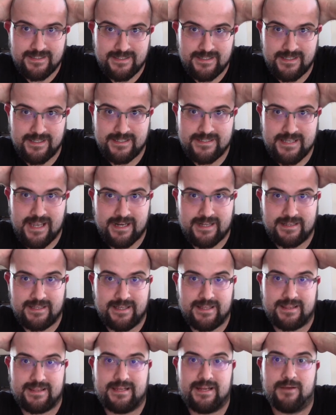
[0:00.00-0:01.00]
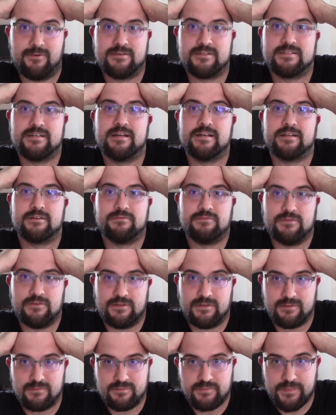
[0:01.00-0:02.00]
the exact length that I was gunning
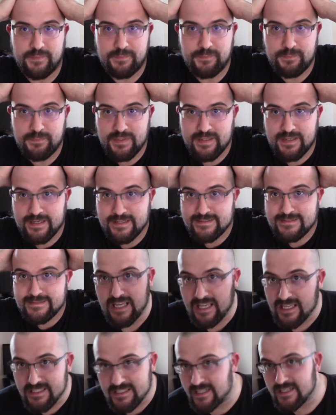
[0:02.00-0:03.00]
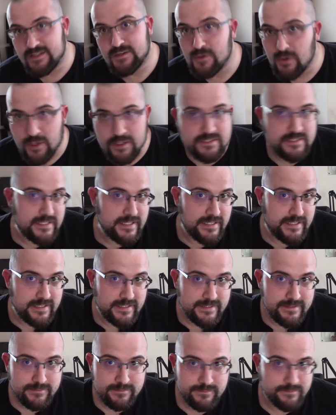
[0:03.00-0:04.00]
for, but it, didn't
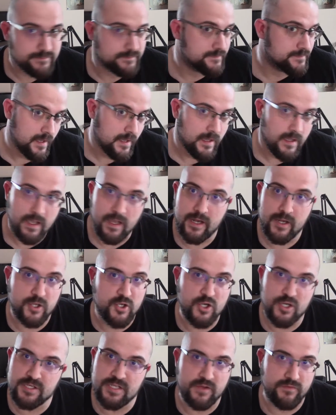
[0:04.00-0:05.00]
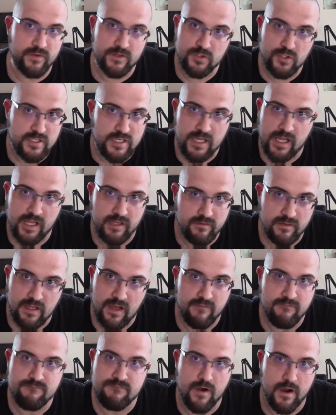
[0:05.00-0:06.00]
cost anything, and it could definitely look a hell of a
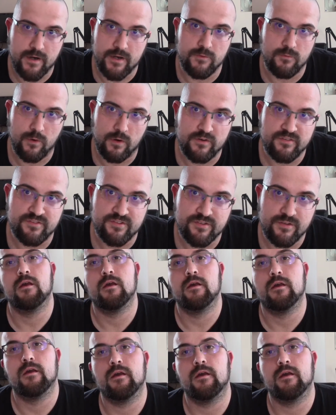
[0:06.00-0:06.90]
lot fucking worse.